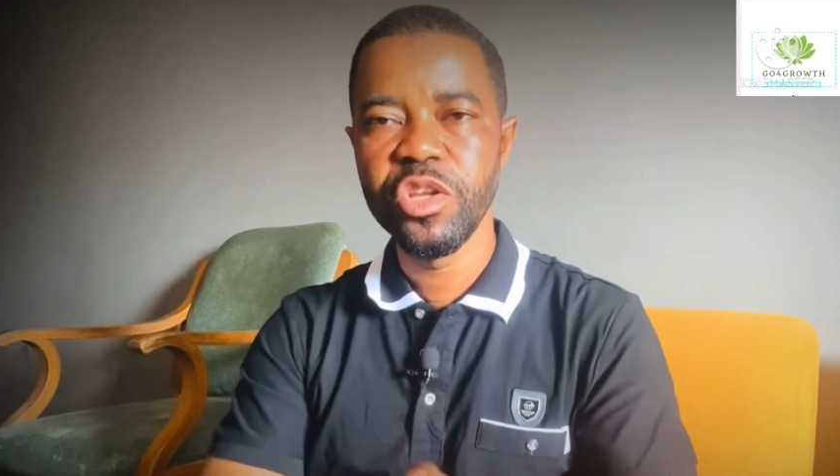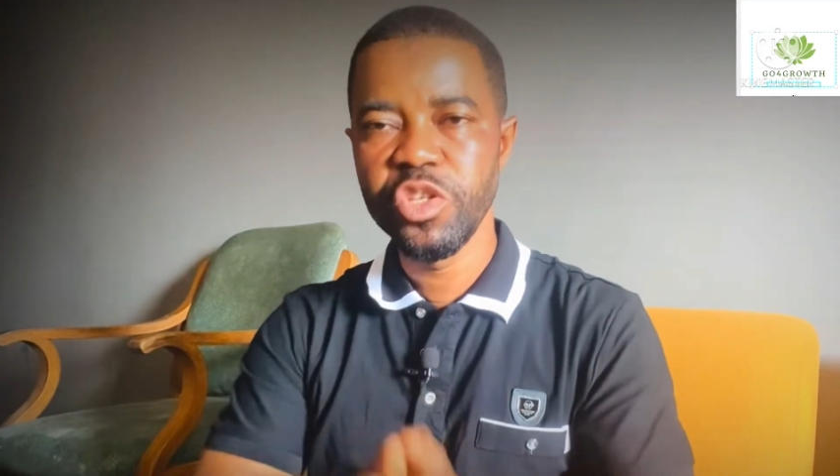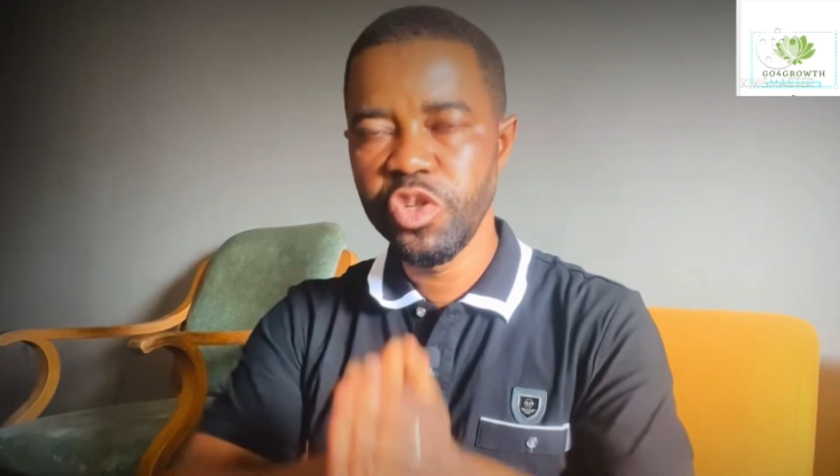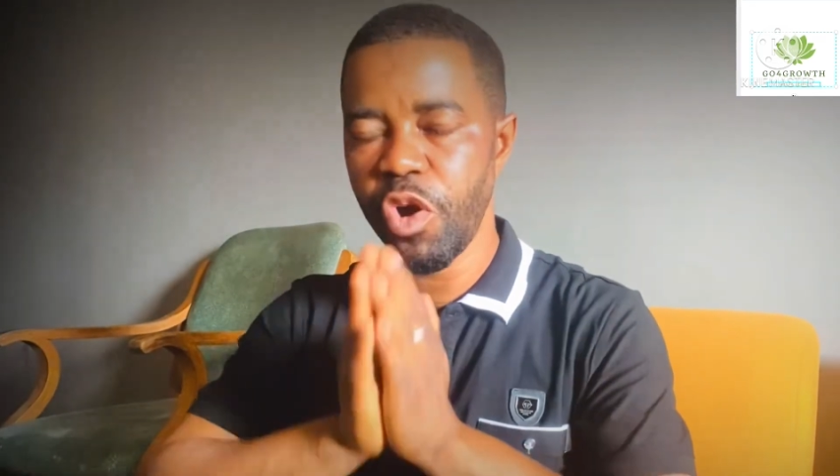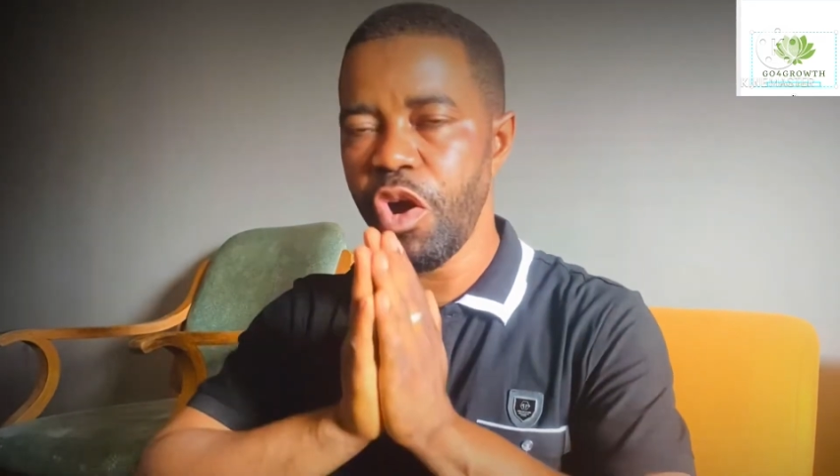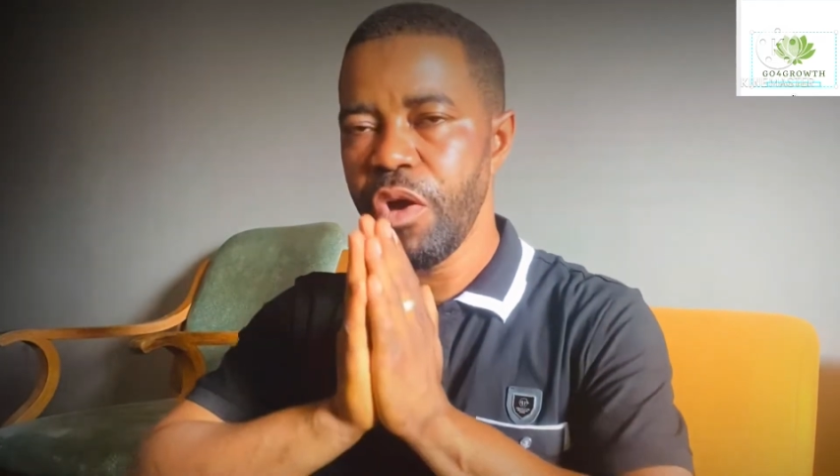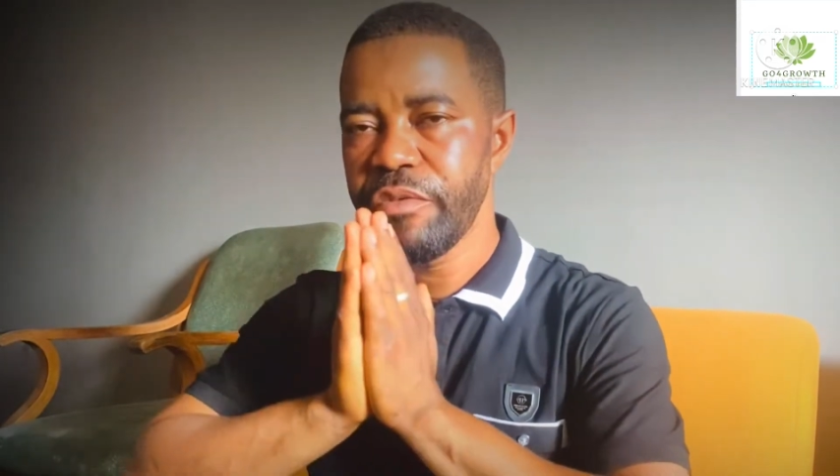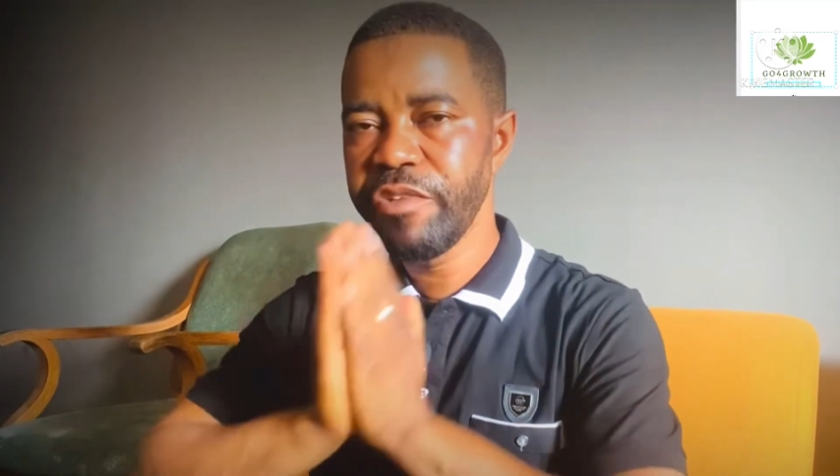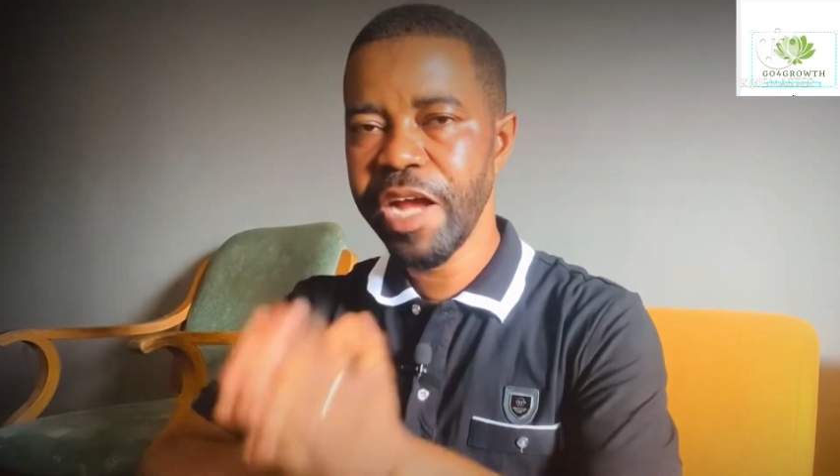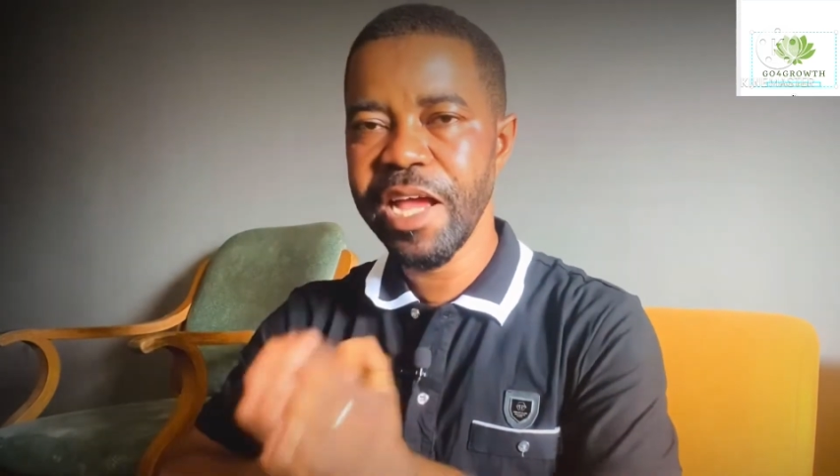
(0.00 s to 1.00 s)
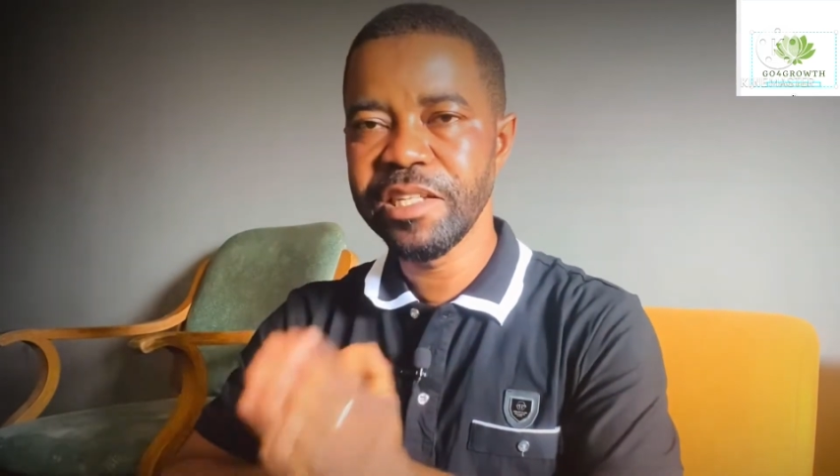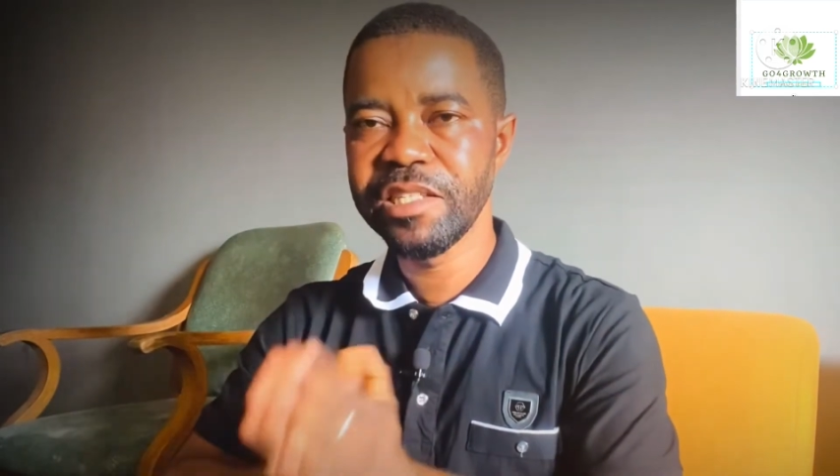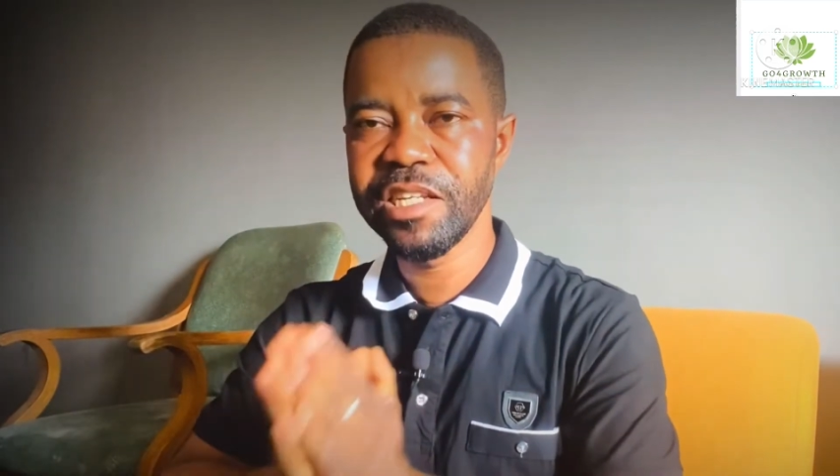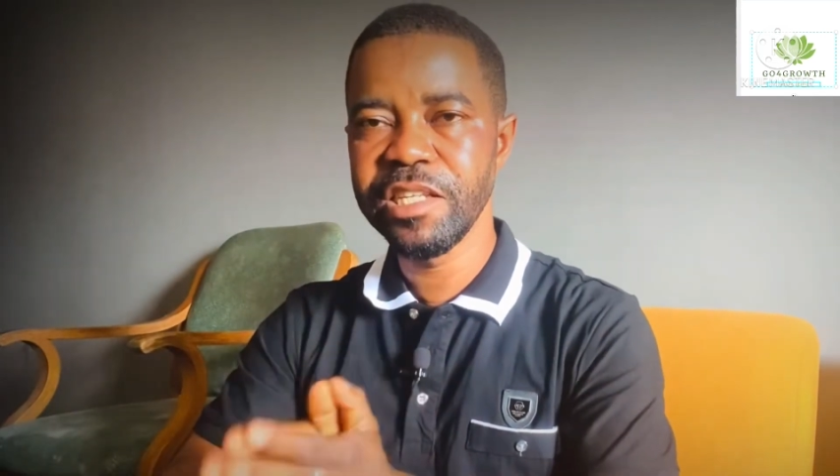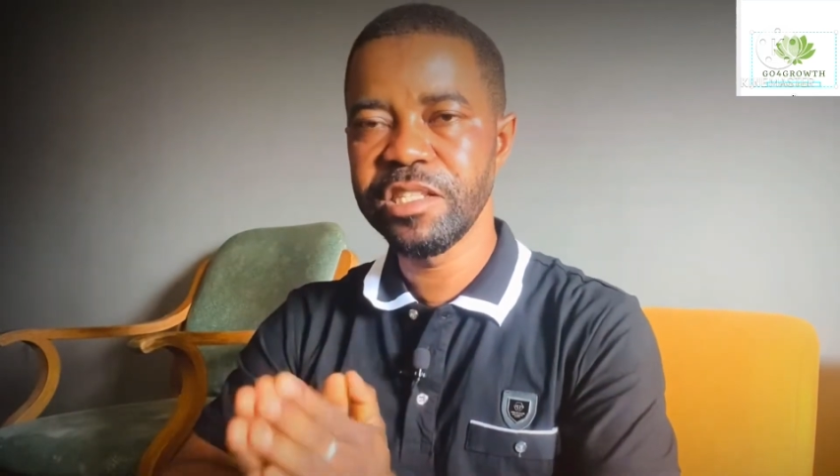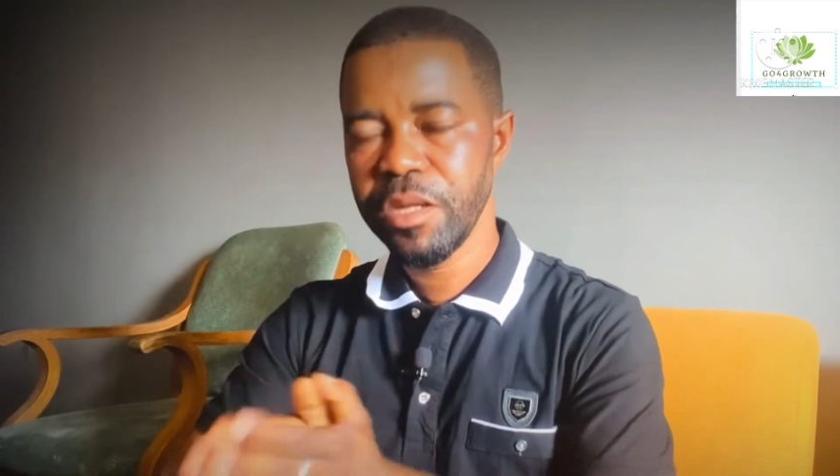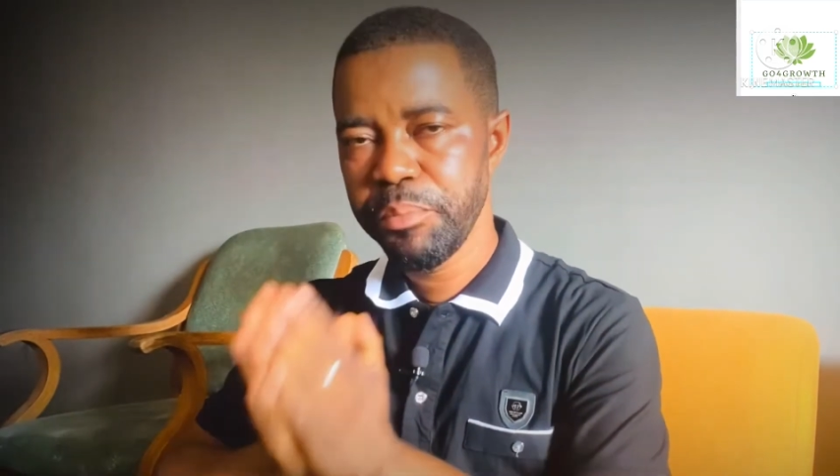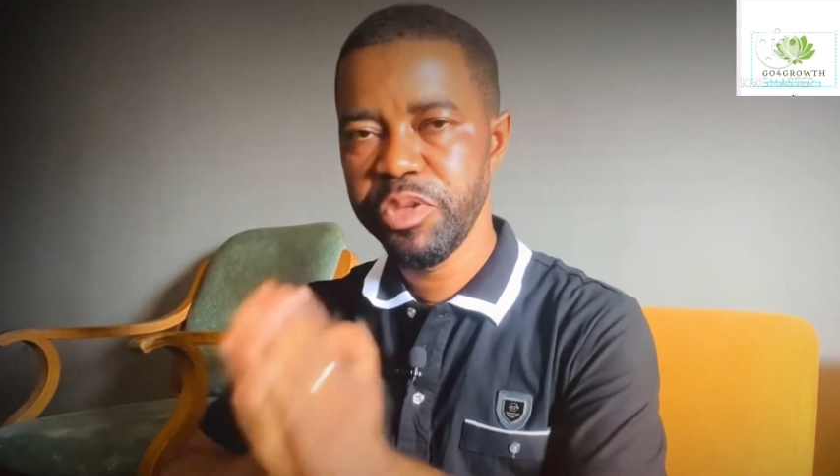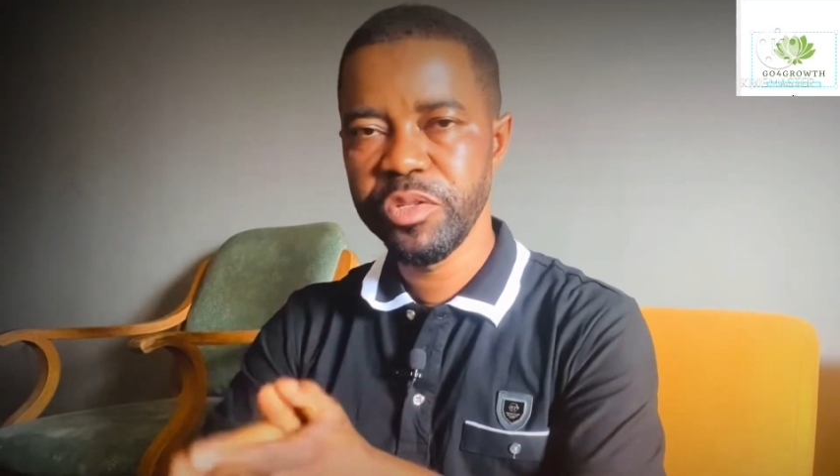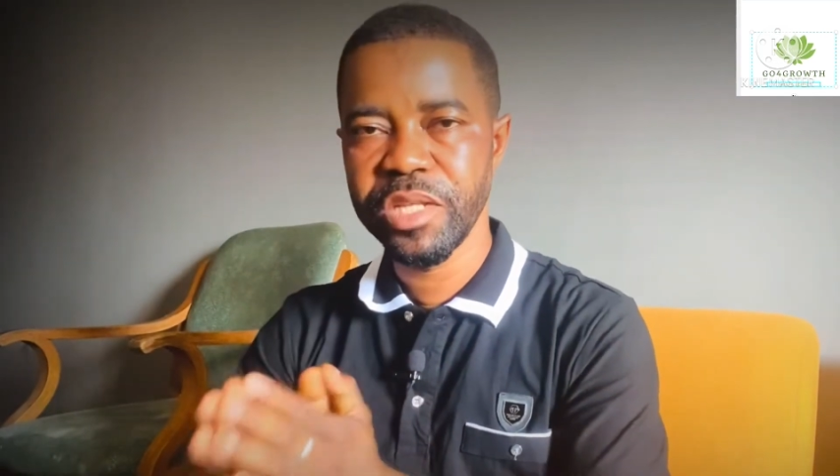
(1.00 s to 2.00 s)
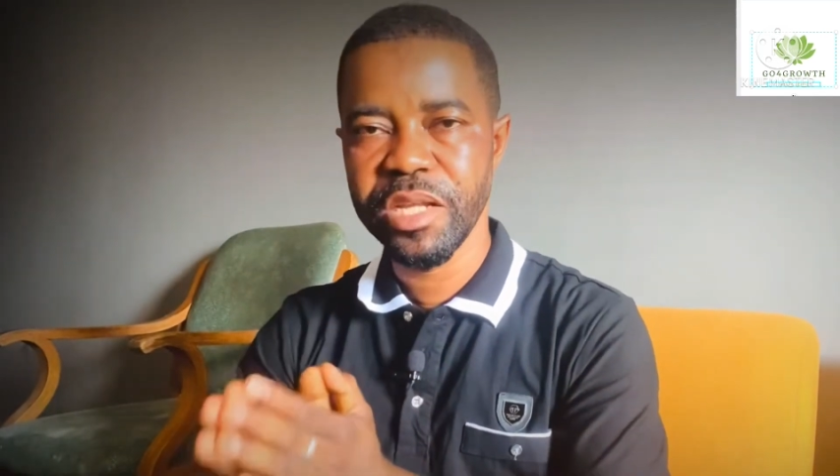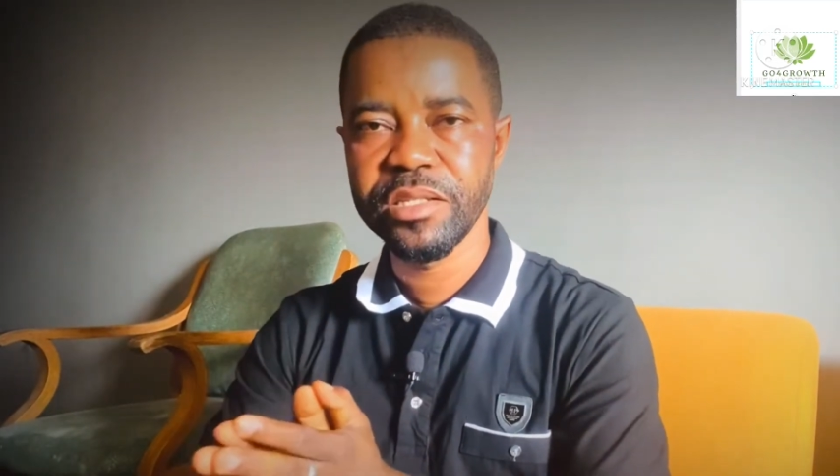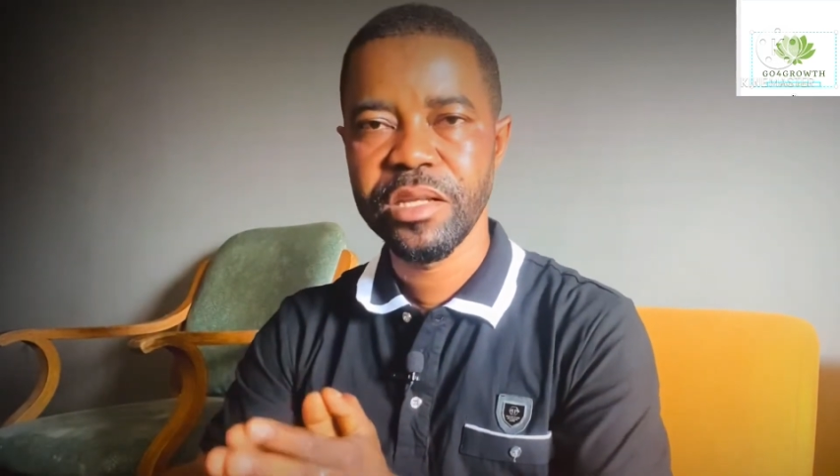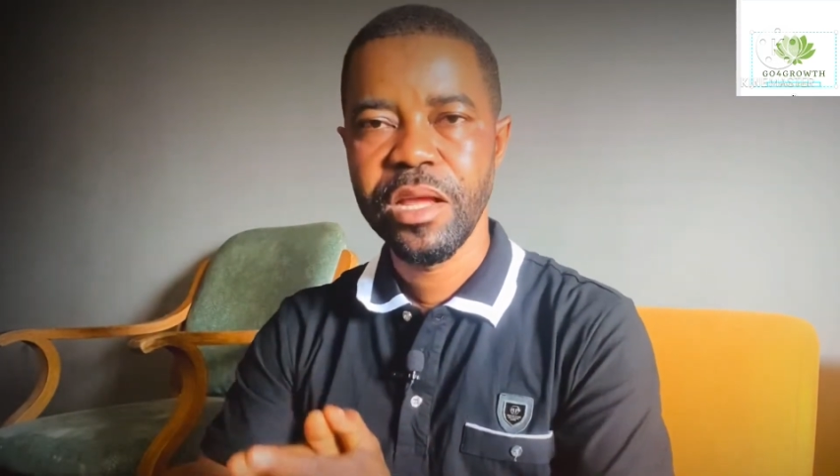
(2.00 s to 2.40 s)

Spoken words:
your real estate business.